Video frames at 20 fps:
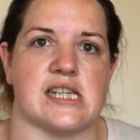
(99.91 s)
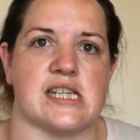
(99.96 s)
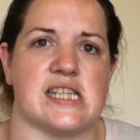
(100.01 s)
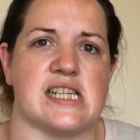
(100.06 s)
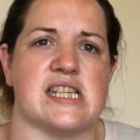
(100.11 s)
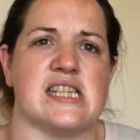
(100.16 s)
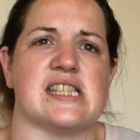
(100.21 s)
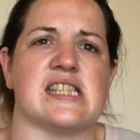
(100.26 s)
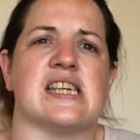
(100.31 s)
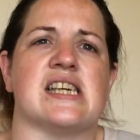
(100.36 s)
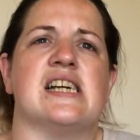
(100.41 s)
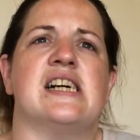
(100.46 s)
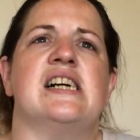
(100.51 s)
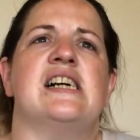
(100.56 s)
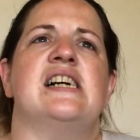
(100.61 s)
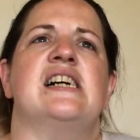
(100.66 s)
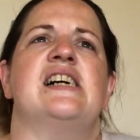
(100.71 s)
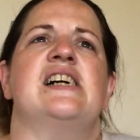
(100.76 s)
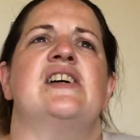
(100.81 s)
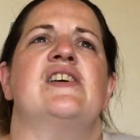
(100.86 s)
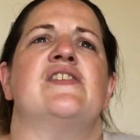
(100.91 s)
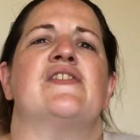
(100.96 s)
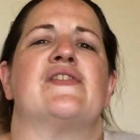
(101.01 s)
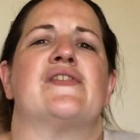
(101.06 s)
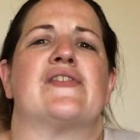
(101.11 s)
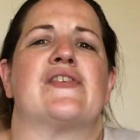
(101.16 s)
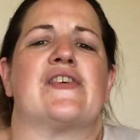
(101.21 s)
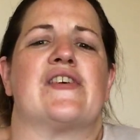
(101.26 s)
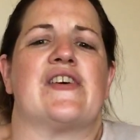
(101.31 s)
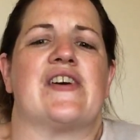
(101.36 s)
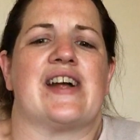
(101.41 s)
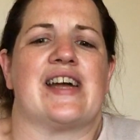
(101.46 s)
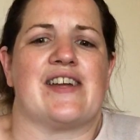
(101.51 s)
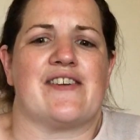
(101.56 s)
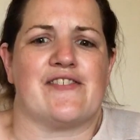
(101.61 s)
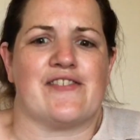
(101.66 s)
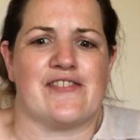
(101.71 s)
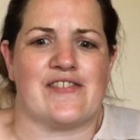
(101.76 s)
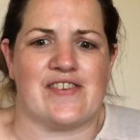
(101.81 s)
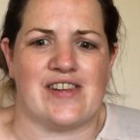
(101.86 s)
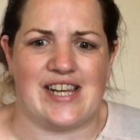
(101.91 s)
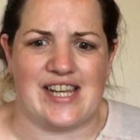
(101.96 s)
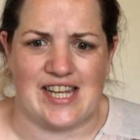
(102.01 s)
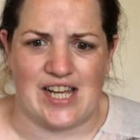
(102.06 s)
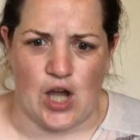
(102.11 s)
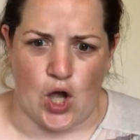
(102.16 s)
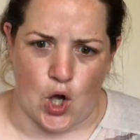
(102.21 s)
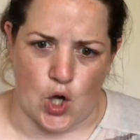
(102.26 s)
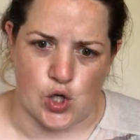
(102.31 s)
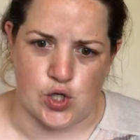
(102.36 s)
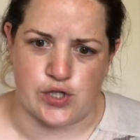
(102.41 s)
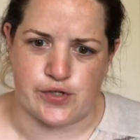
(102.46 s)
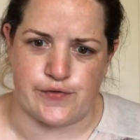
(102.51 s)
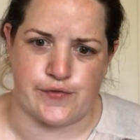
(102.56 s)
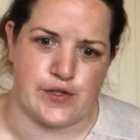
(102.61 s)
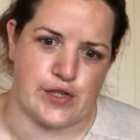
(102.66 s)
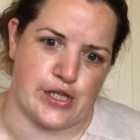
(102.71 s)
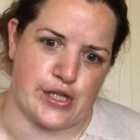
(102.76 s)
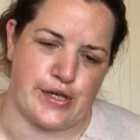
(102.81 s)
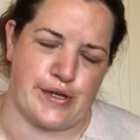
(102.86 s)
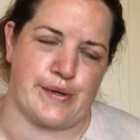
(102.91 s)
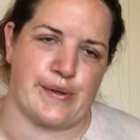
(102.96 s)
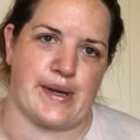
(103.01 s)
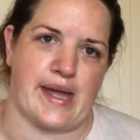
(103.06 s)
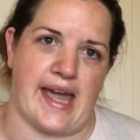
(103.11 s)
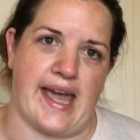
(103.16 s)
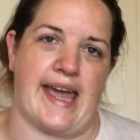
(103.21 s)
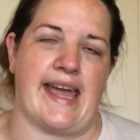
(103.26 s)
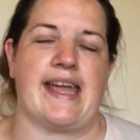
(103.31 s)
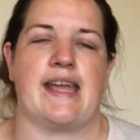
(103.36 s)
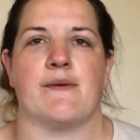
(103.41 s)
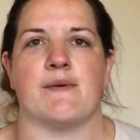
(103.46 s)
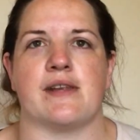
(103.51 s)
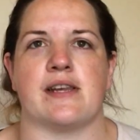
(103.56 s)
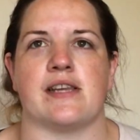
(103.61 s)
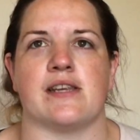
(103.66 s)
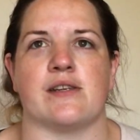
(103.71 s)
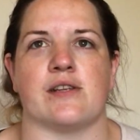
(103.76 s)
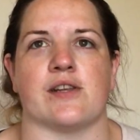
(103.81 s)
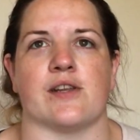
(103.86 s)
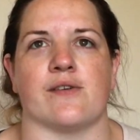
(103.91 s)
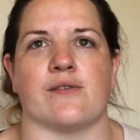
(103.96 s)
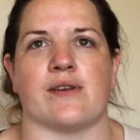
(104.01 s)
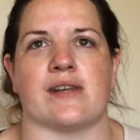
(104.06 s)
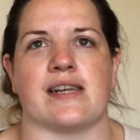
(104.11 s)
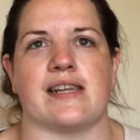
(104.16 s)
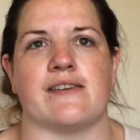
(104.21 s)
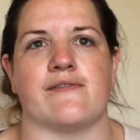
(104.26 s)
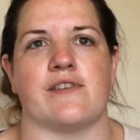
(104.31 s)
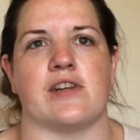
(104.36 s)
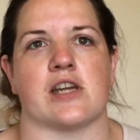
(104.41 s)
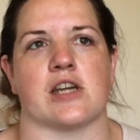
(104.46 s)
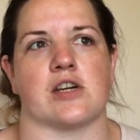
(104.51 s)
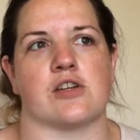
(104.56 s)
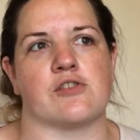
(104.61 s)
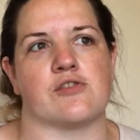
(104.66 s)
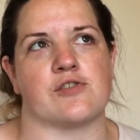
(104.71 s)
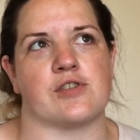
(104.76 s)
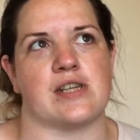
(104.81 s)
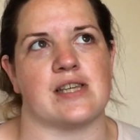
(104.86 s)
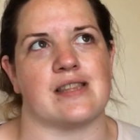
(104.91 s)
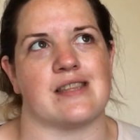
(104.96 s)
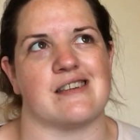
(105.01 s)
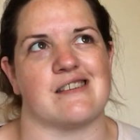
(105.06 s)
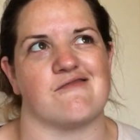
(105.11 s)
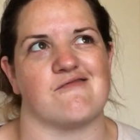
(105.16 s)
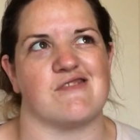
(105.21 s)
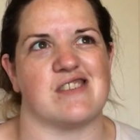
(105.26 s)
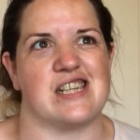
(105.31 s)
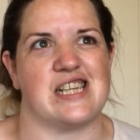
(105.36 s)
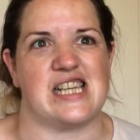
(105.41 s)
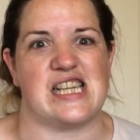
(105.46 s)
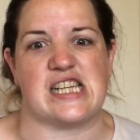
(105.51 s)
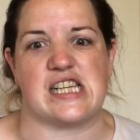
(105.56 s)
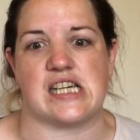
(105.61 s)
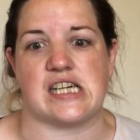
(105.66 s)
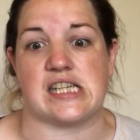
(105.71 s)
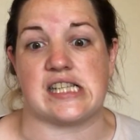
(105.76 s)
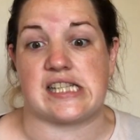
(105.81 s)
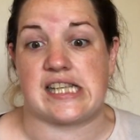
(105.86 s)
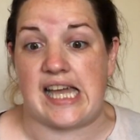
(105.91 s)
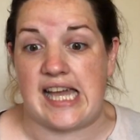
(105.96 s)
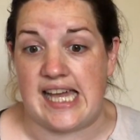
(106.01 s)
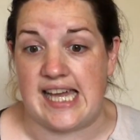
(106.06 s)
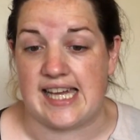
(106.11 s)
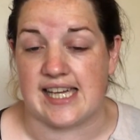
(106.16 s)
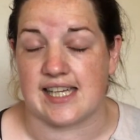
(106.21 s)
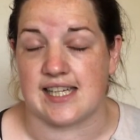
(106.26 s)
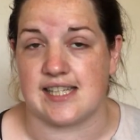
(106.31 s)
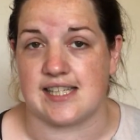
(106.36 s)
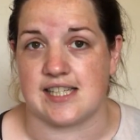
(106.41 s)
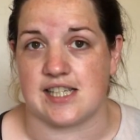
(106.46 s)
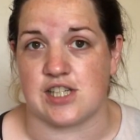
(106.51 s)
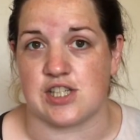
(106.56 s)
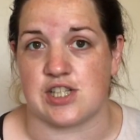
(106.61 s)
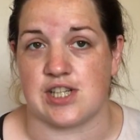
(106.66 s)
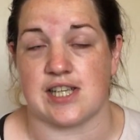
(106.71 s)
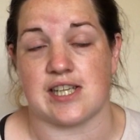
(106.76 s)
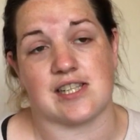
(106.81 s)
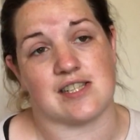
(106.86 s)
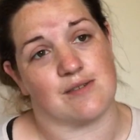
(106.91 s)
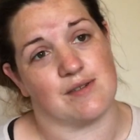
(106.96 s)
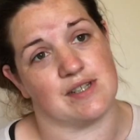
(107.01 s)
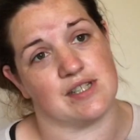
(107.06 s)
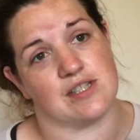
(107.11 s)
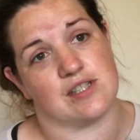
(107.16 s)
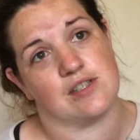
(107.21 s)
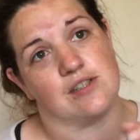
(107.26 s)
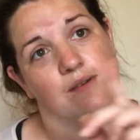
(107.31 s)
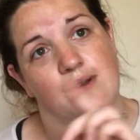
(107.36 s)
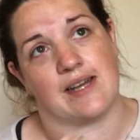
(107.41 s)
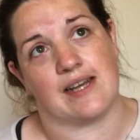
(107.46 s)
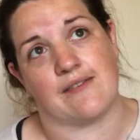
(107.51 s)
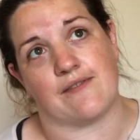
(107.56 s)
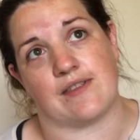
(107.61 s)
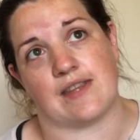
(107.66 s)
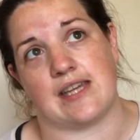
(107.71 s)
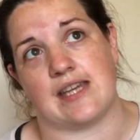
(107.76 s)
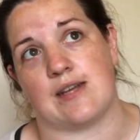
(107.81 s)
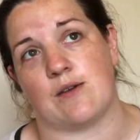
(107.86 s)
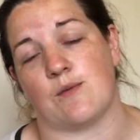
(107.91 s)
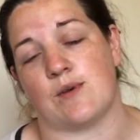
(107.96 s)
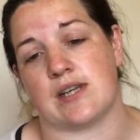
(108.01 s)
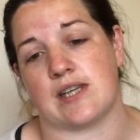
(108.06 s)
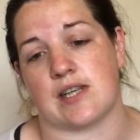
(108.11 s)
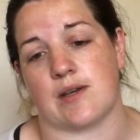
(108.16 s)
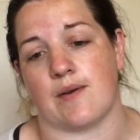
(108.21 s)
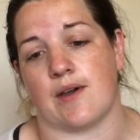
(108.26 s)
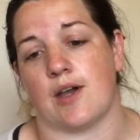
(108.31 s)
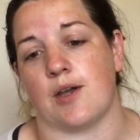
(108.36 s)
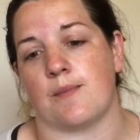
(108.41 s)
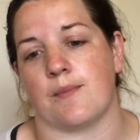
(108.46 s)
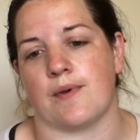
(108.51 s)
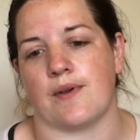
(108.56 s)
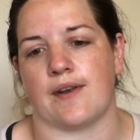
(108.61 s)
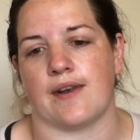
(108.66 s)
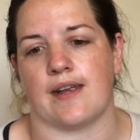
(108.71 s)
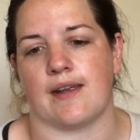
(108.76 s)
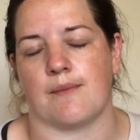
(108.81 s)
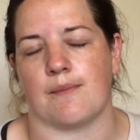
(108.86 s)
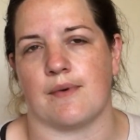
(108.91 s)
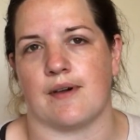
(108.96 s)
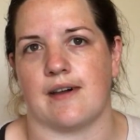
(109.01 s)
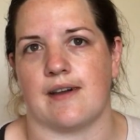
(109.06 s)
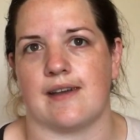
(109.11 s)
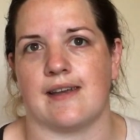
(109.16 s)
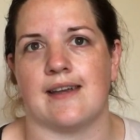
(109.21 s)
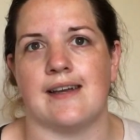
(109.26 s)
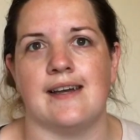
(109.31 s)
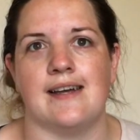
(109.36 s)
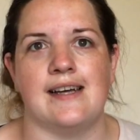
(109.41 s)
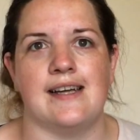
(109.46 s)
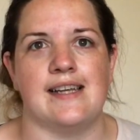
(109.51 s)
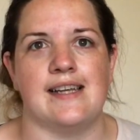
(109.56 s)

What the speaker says: It is frightfully hot for the UK when you don't live in a country that really does air conditioning. So I do have the window open in my